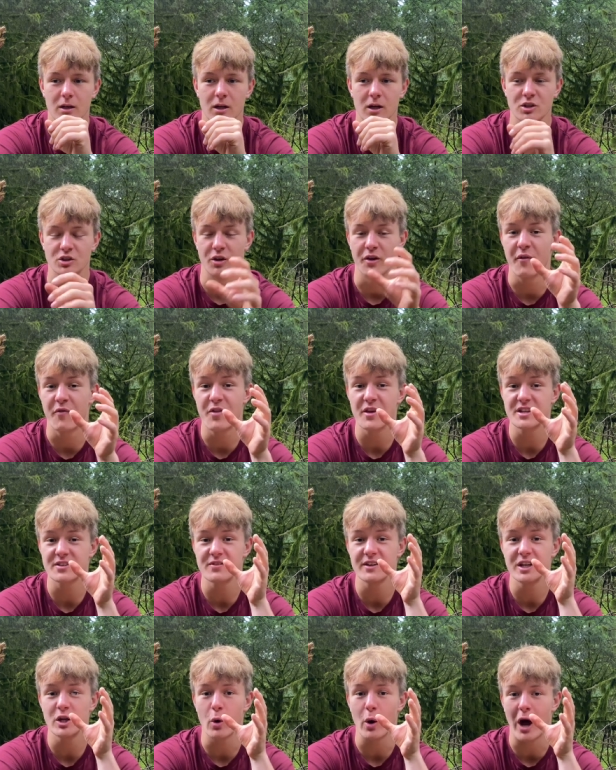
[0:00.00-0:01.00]
So if this
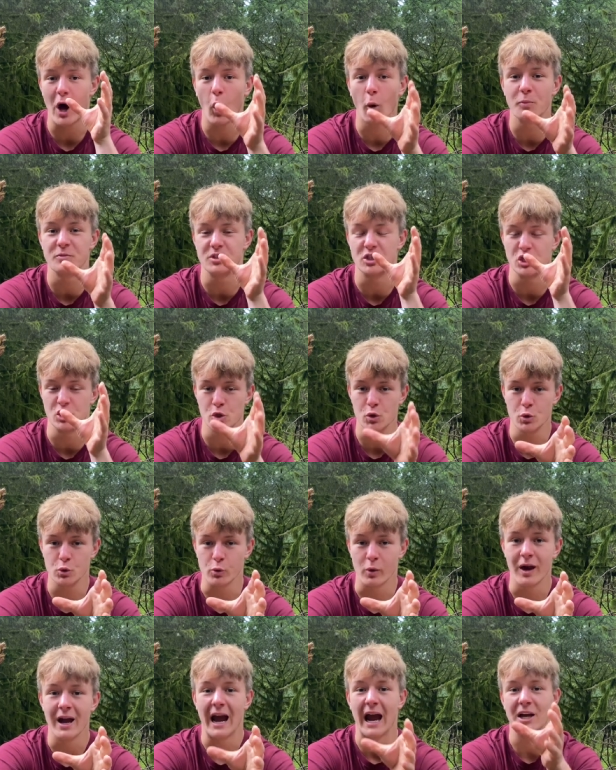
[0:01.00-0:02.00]
video helped you
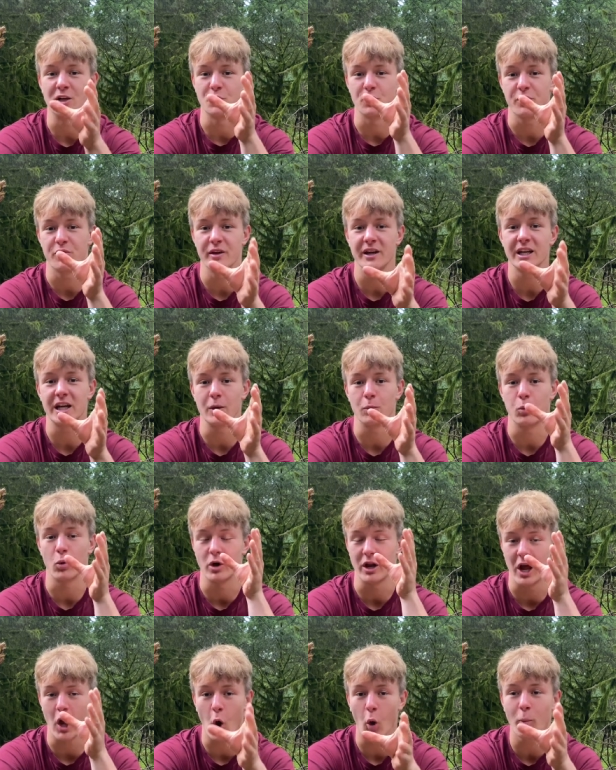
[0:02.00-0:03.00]
and you think it would
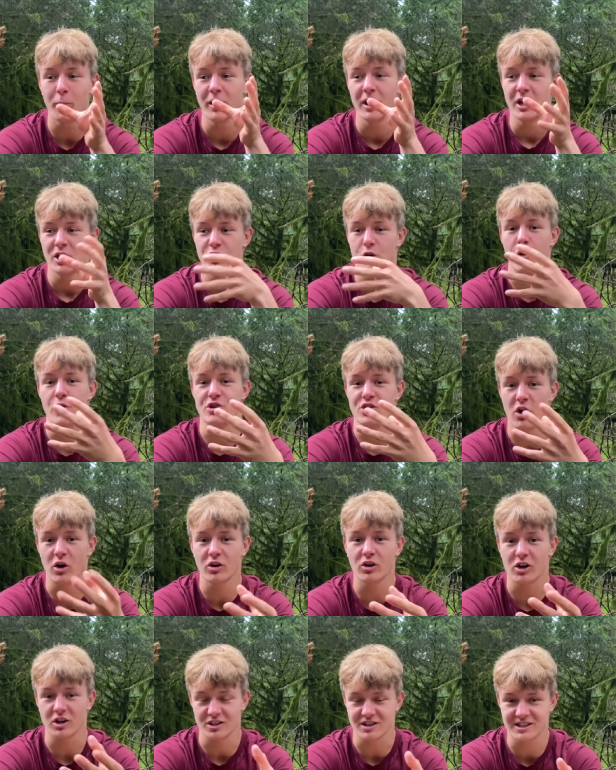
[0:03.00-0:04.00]
help your
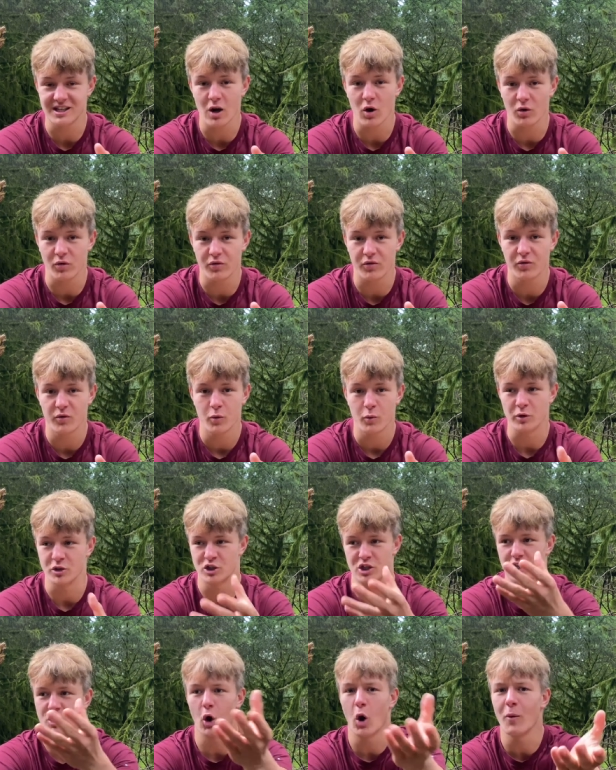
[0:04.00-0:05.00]
younger self, which
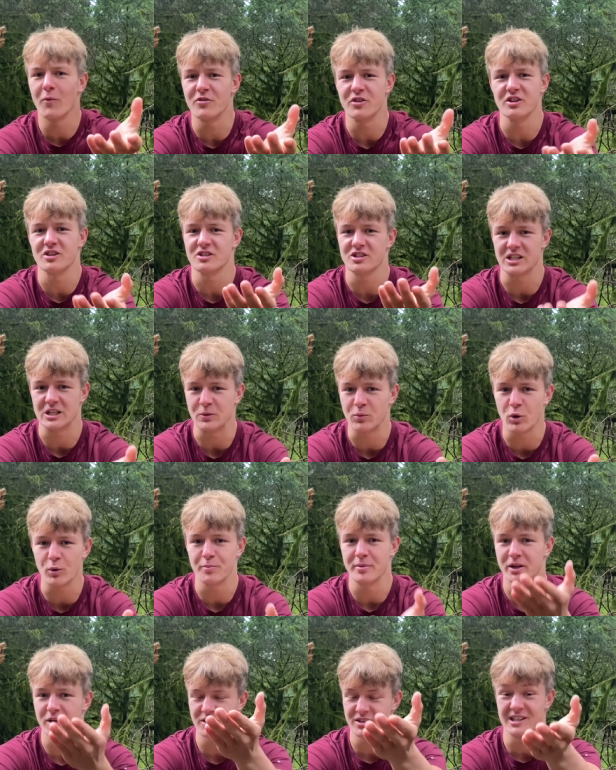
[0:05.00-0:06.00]
it obviously would
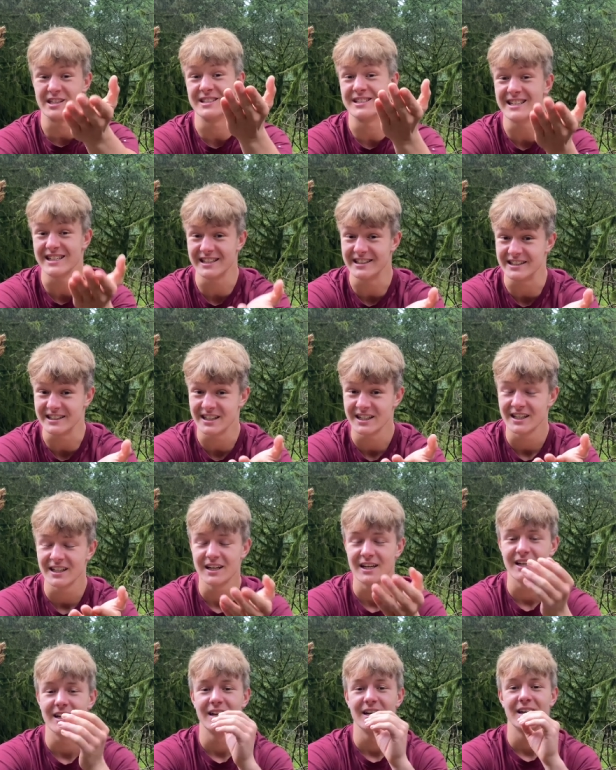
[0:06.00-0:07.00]
because it did,
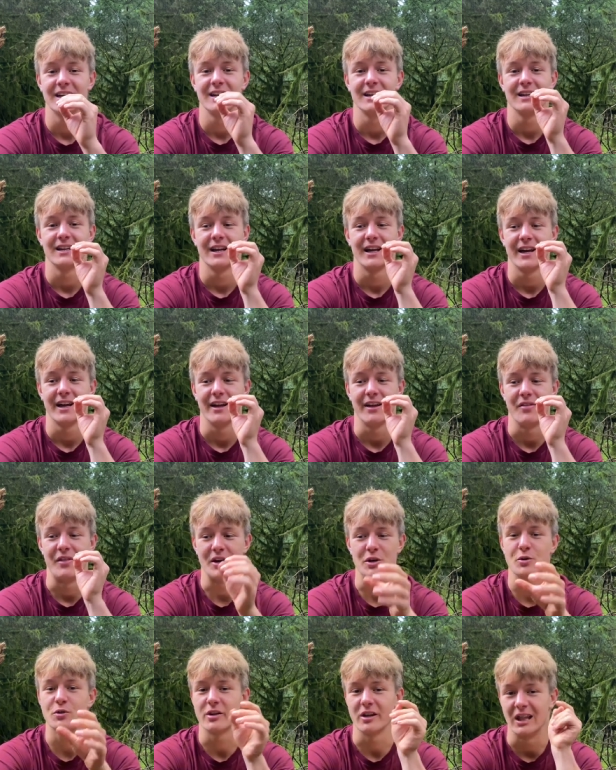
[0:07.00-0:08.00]
then
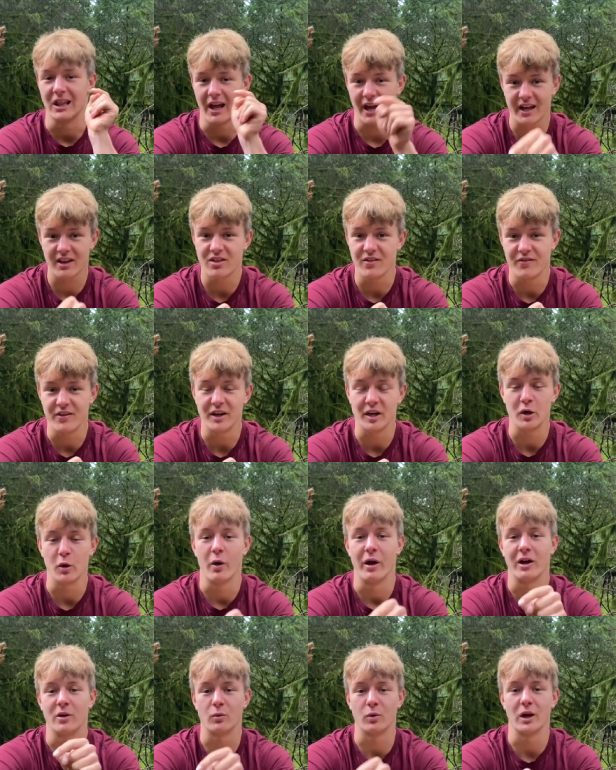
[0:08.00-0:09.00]
you can like the video
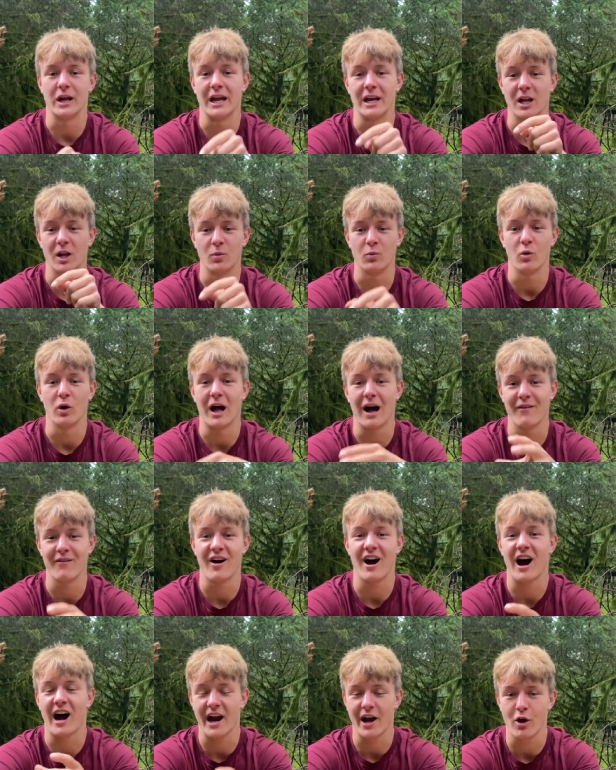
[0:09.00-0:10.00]
and, and it will have a
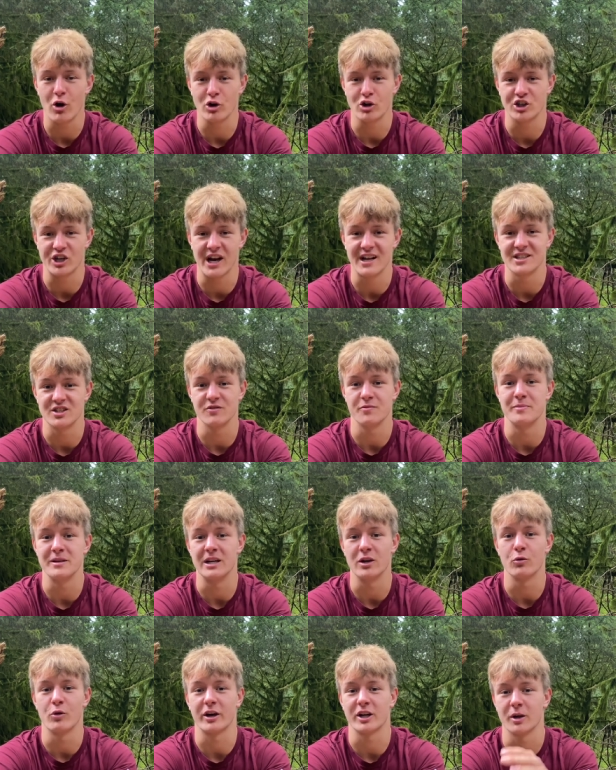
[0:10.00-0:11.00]
higher chance of
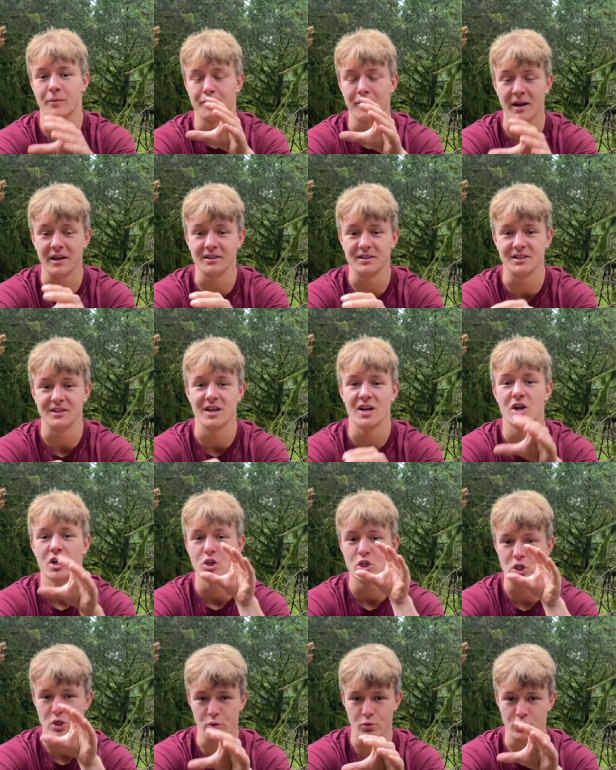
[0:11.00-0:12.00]
being recommended
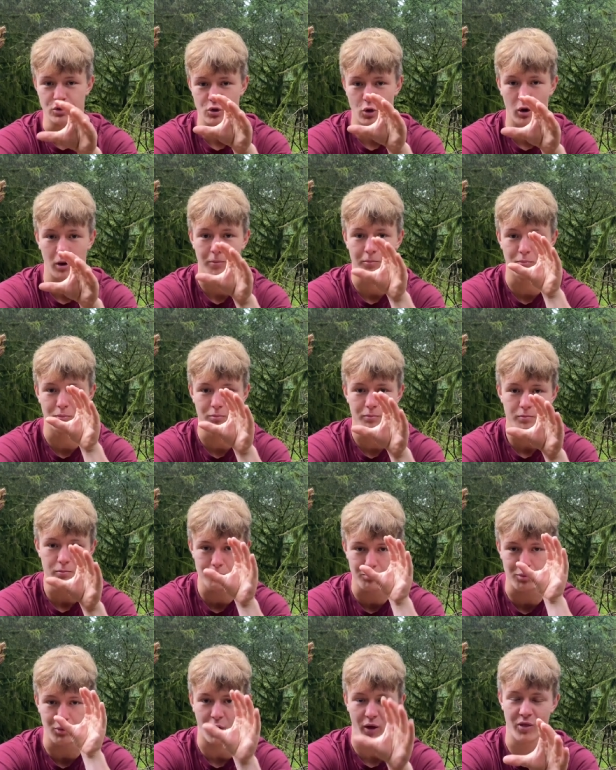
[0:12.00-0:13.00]
to your
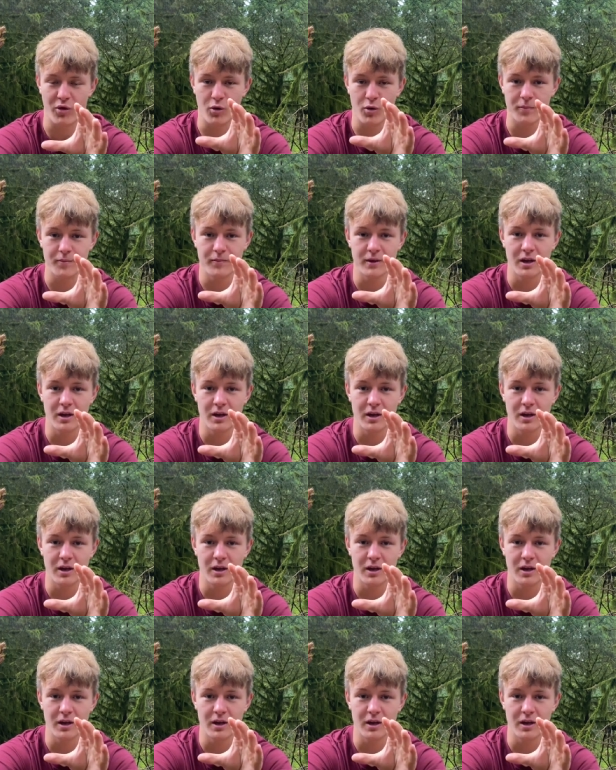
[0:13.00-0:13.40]
brother.